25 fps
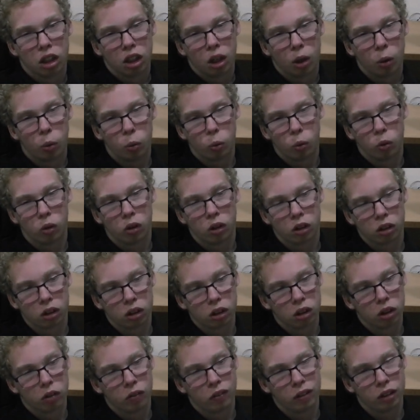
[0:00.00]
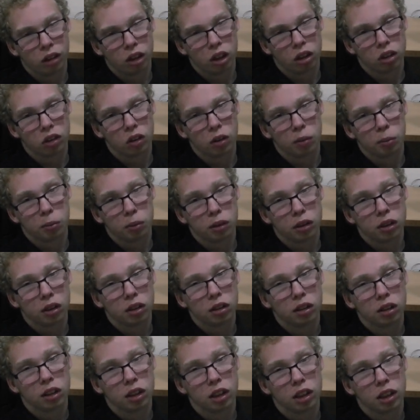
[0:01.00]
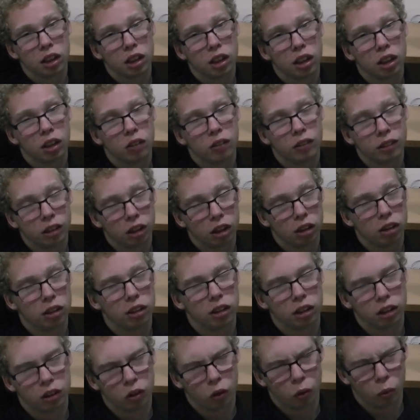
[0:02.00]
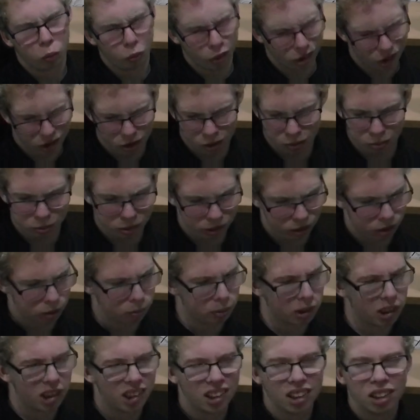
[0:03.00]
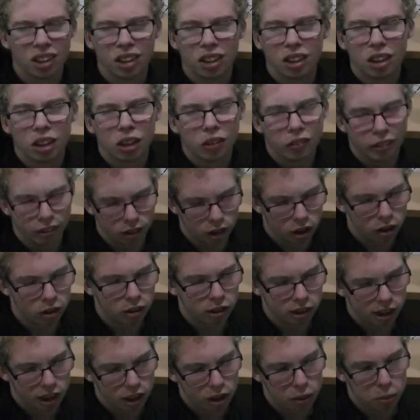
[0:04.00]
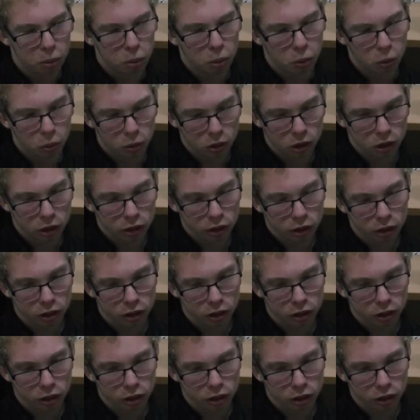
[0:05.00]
a Windows computer, not computer, but Windows keyboard,